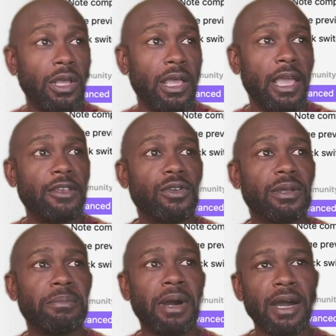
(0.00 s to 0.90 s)
and you
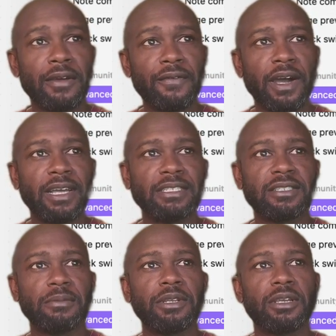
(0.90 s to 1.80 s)
can modify
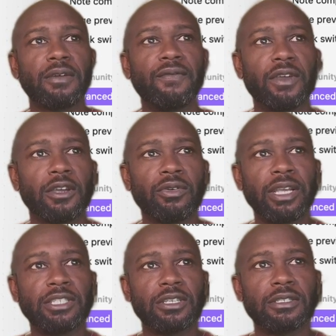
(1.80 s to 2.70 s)
some of the
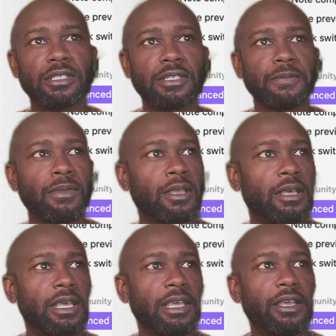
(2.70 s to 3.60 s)
configurations
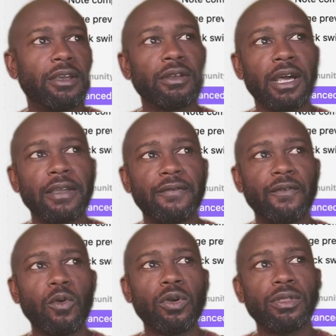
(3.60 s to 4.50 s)
here like
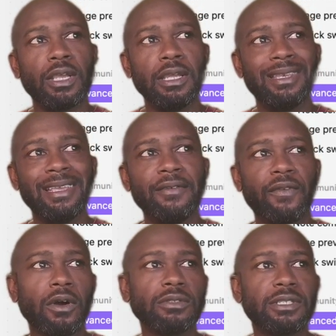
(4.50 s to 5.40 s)
for the
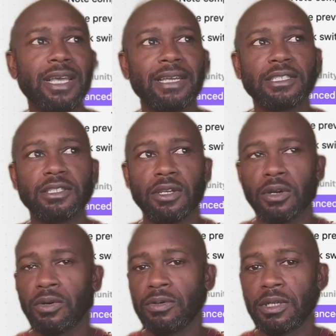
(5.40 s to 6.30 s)
default text
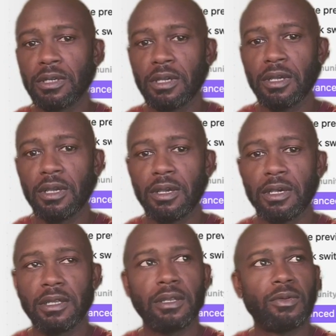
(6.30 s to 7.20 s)
node
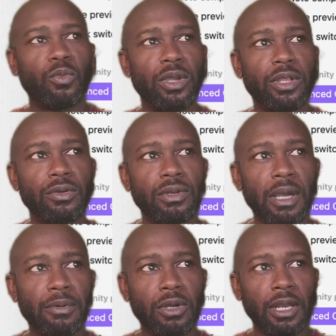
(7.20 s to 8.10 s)
when you
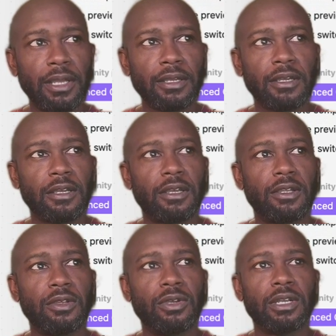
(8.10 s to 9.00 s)
double click
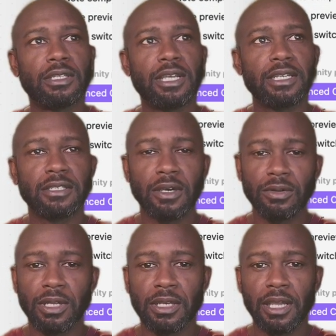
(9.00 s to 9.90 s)
you get a text
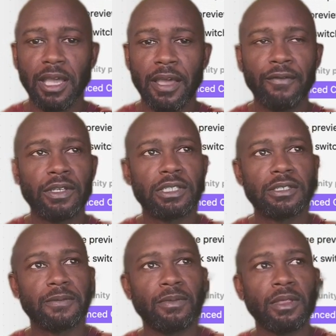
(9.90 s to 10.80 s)
node in the canvas
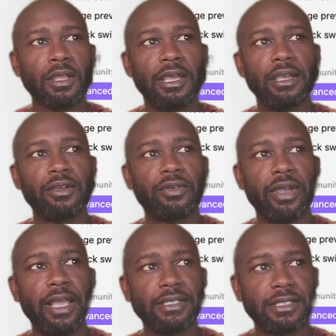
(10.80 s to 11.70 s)
it
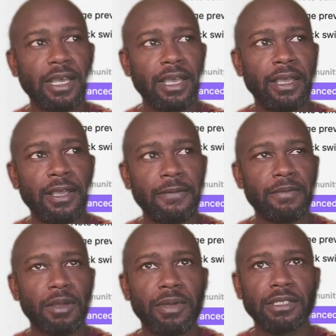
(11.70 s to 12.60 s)
creates a
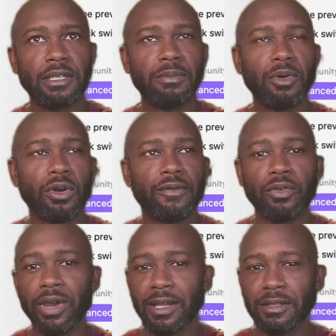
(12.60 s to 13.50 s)
basically more of a
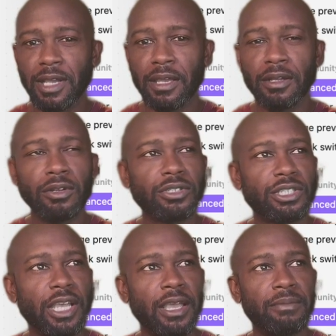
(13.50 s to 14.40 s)
rectangular
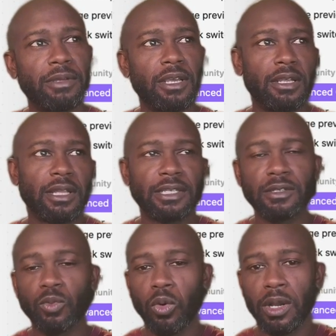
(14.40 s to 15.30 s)
shape that's
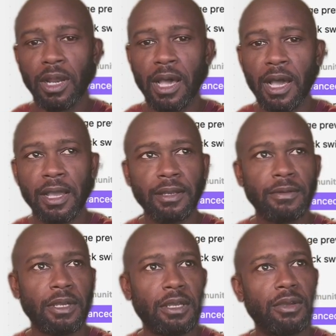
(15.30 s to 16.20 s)
one line
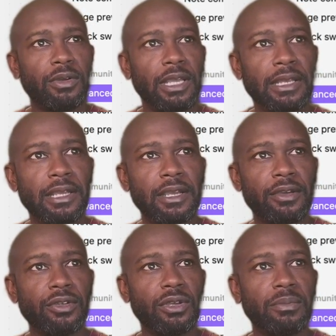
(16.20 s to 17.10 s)
in here
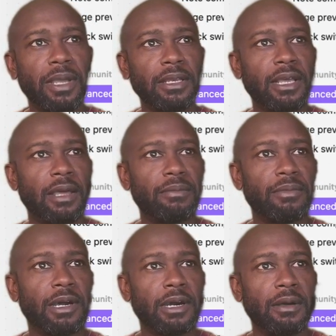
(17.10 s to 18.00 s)
you can make that
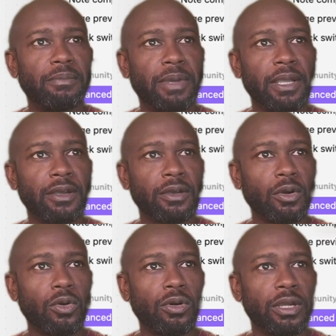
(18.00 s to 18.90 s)
uh, bigger
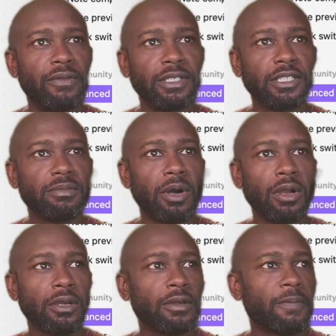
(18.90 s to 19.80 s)
or even
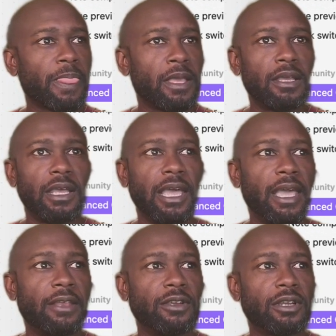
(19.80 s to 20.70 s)
smaller
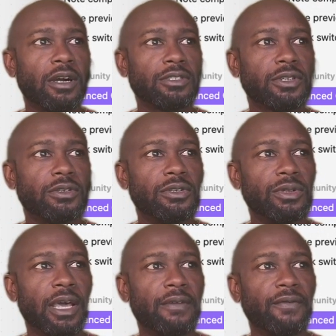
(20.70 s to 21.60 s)
and you can also do
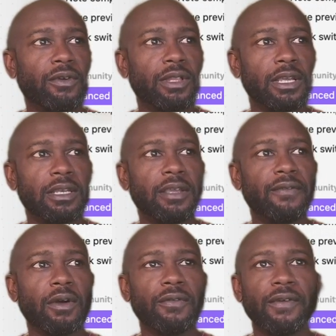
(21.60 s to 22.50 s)
that for the
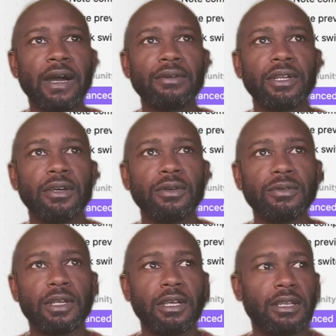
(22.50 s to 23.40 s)
default file
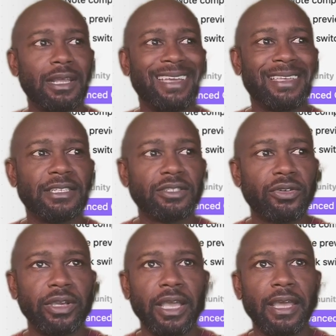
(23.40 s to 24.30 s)
node that gets
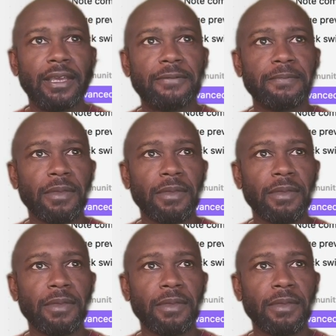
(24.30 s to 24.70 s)
created